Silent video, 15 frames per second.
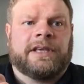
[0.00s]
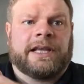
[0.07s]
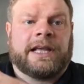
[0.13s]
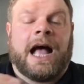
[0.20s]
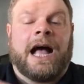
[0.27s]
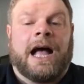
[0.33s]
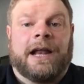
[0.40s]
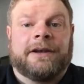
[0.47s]

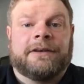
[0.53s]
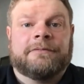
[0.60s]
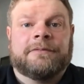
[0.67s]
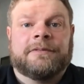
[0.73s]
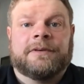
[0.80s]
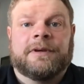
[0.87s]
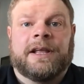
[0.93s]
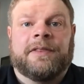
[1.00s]
on.
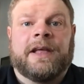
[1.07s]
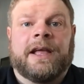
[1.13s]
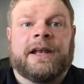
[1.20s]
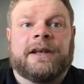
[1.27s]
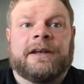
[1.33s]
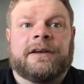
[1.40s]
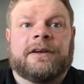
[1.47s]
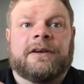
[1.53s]
And
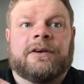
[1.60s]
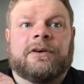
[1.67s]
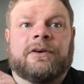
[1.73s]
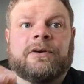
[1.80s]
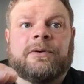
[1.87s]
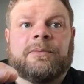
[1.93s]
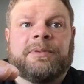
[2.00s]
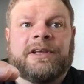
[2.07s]
then
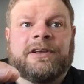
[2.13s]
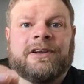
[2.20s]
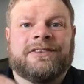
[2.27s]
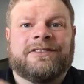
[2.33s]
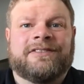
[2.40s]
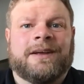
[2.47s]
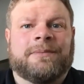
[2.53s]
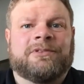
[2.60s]

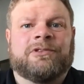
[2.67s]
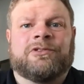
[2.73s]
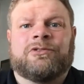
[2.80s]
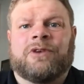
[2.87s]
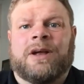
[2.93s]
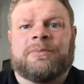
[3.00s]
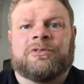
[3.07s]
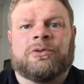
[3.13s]
because temperatures
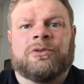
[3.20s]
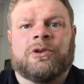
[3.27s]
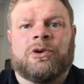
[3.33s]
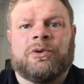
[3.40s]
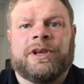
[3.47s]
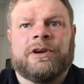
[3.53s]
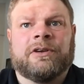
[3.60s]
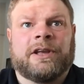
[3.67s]
drop so low
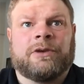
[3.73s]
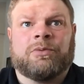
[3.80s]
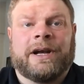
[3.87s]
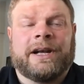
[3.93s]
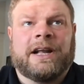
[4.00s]
here, right